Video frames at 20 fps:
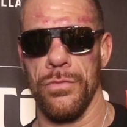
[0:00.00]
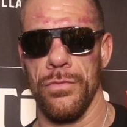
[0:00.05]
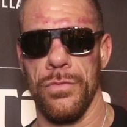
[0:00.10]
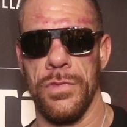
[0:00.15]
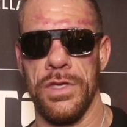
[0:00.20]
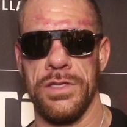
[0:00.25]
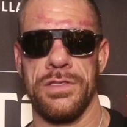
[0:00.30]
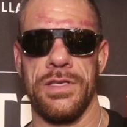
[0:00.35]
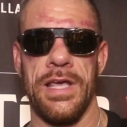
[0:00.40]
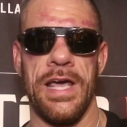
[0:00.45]

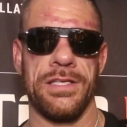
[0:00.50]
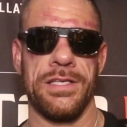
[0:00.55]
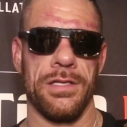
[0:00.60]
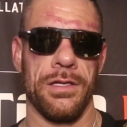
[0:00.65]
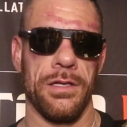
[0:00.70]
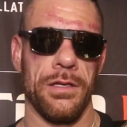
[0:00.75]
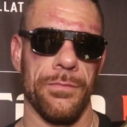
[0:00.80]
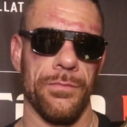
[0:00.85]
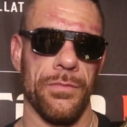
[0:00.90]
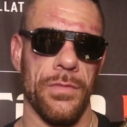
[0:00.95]
this has
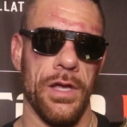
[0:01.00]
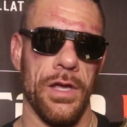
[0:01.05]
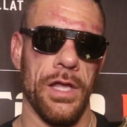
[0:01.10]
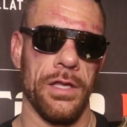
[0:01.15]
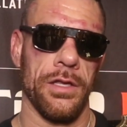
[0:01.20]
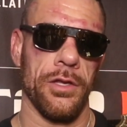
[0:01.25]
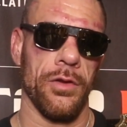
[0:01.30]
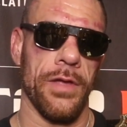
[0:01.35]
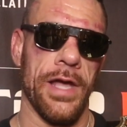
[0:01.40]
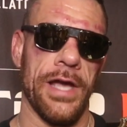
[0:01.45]
a
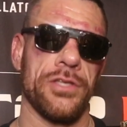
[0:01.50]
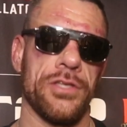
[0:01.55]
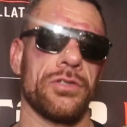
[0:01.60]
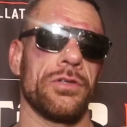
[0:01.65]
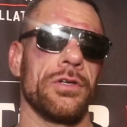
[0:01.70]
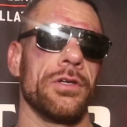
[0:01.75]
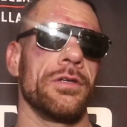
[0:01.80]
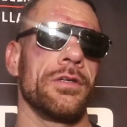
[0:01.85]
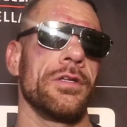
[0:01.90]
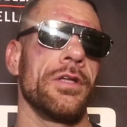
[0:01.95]
little
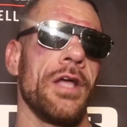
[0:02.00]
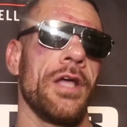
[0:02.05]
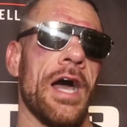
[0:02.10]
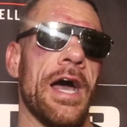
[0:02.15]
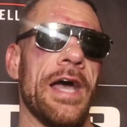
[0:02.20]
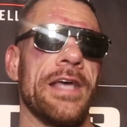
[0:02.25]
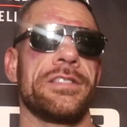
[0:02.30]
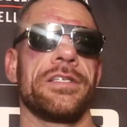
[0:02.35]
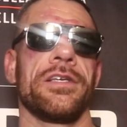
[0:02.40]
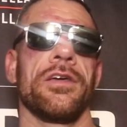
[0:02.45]
extra
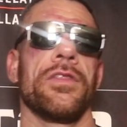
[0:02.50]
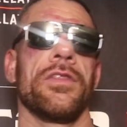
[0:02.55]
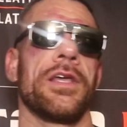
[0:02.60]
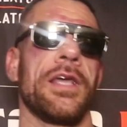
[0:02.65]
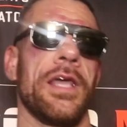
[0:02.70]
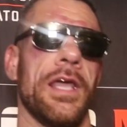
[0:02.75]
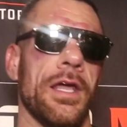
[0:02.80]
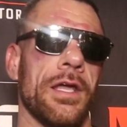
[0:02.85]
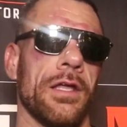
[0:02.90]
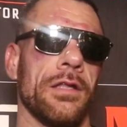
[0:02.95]
icing on the
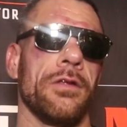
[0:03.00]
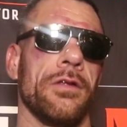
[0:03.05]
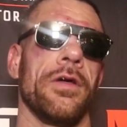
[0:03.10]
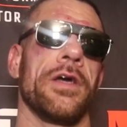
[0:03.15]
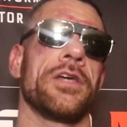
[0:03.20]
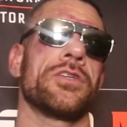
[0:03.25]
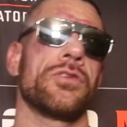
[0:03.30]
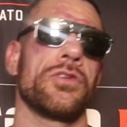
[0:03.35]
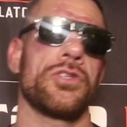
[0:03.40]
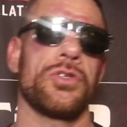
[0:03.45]
cake, a little
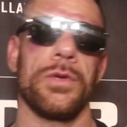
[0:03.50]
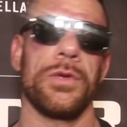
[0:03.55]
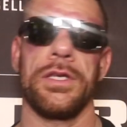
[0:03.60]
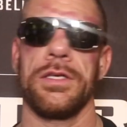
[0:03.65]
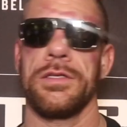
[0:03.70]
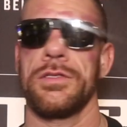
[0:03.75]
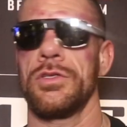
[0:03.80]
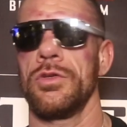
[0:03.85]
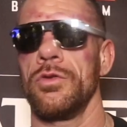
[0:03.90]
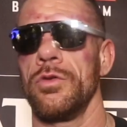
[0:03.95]
extra
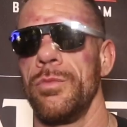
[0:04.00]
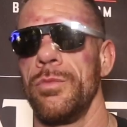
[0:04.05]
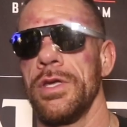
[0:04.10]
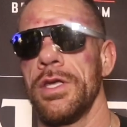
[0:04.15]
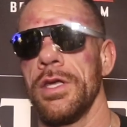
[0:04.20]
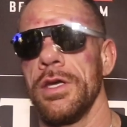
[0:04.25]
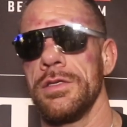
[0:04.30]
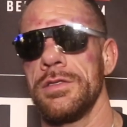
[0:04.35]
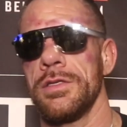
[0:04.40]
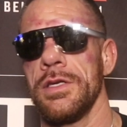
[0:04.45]
sweetness to it,
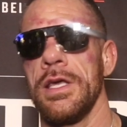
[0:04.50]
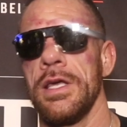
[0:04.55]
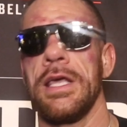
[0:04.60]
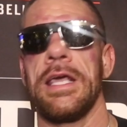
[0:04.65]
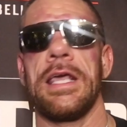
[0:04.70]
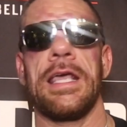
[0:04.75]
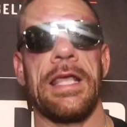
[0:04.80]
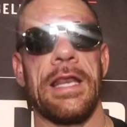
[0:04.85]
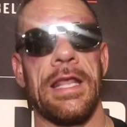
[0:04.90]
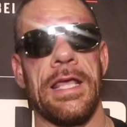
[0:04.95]
because
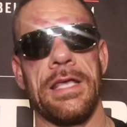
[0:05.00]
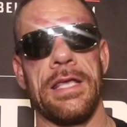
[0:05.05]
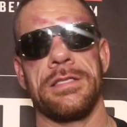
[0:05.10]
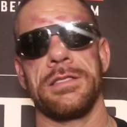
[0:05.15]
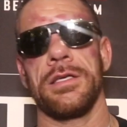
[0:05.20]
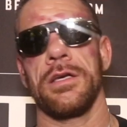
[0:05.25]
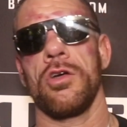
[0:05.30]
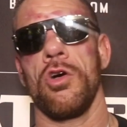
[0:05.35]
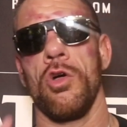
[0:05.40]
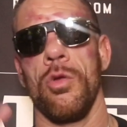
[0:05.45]
it
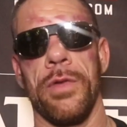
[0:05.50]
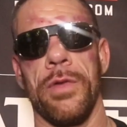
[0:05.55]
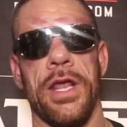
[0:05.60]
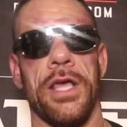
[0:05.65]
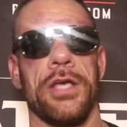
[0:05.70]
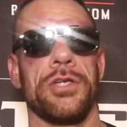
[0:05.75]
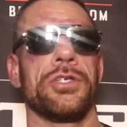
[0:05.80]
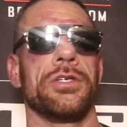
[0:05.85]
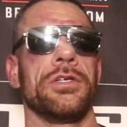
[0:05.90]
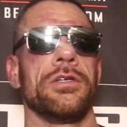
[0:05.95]
is a
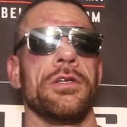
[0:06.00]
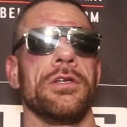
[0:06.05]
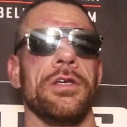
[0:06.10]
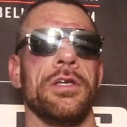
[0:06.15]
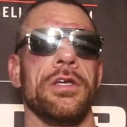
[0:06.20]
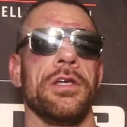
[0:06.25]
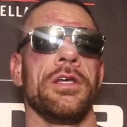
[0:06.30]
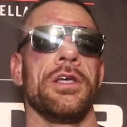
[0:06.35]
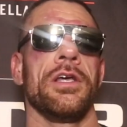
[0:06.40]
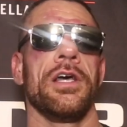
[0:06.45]
culmination
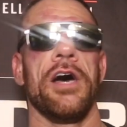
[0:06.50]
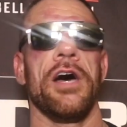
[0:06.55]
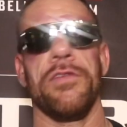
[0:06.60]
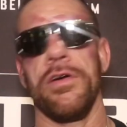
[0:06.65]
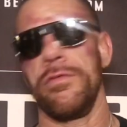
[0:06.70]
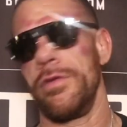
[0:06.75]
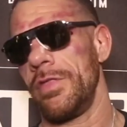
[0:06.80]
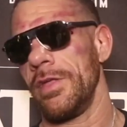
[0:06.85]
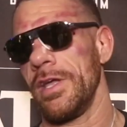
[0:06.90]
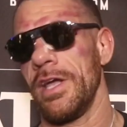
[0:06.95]
of
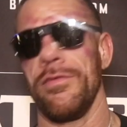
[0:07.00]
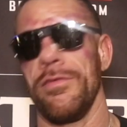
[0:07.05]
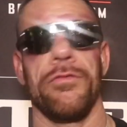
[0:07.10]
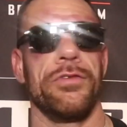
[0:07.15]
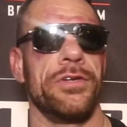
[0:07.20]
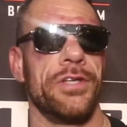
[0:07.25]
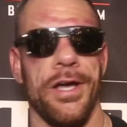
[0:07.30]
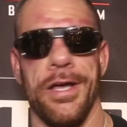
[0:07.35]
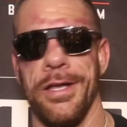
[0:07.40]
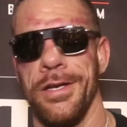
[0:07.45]
everything I've
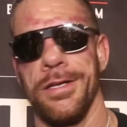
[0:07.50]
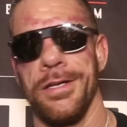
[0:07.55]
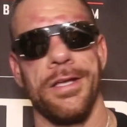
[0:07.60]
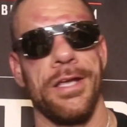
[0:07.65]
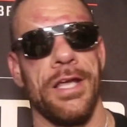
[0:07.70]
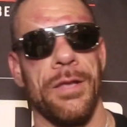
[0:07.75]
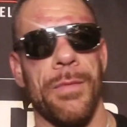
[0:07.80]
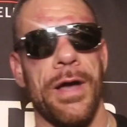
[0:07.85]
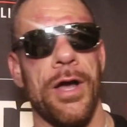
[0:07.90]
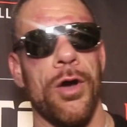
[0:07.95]
ever done
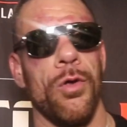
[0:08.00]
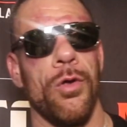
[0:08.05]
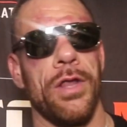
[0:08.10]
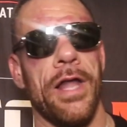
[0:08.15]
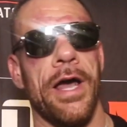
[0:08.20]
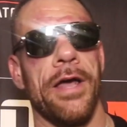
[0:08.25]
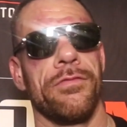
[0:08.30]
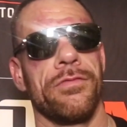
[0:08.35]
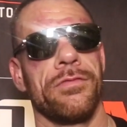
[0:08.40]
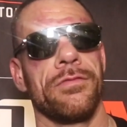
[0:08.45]
in my whole
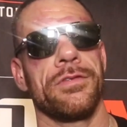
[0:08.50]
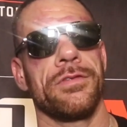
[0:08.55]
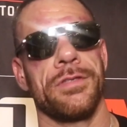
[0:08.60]
life.